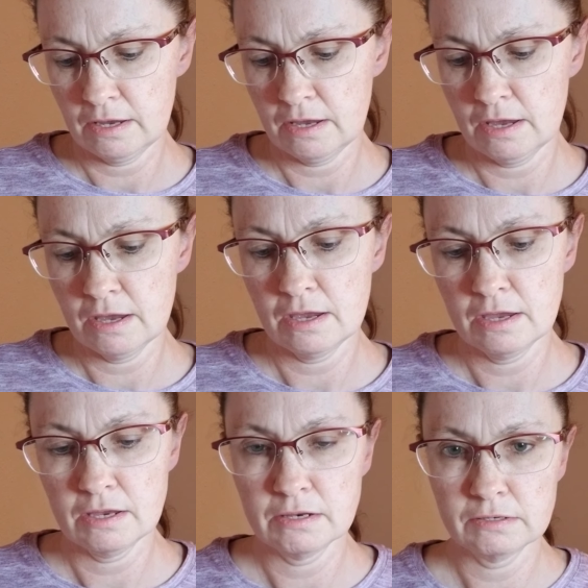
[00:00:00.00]

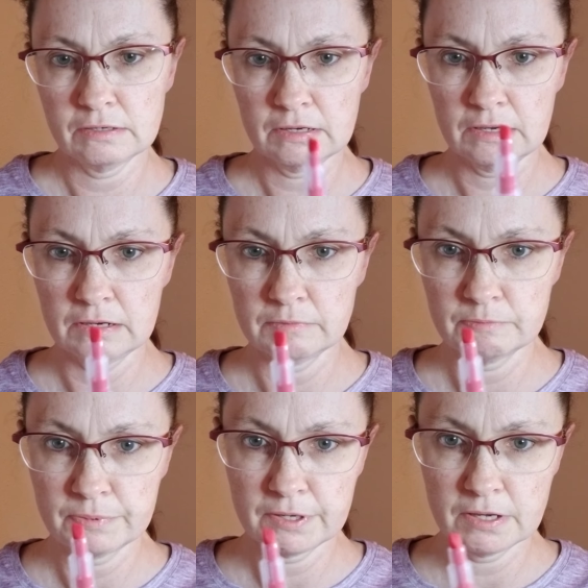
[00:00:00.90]
And a
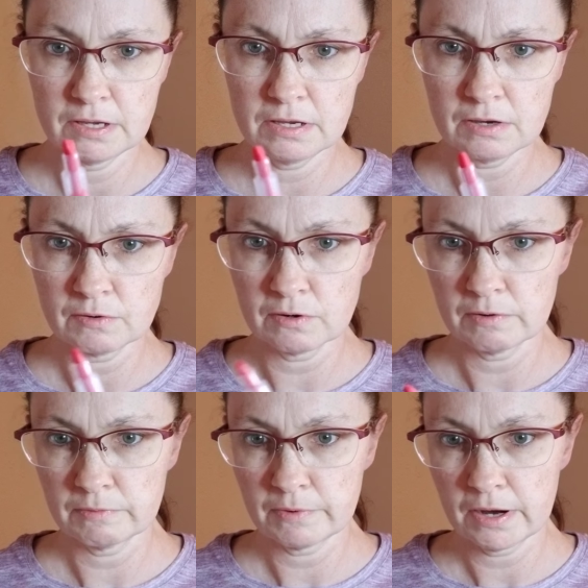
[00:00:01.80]
pink or
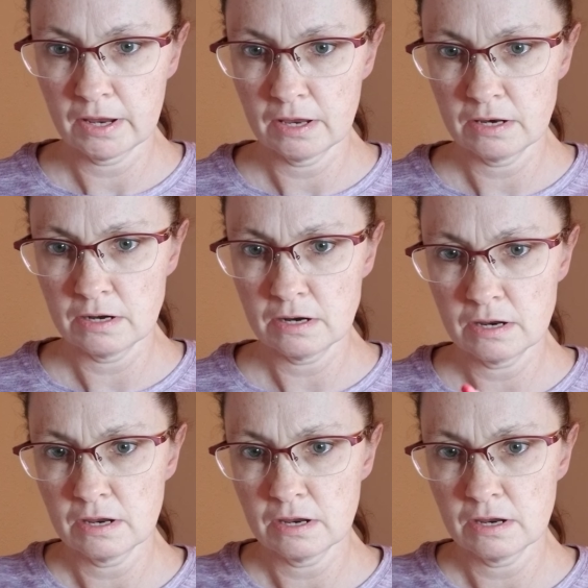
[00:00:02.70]
a red.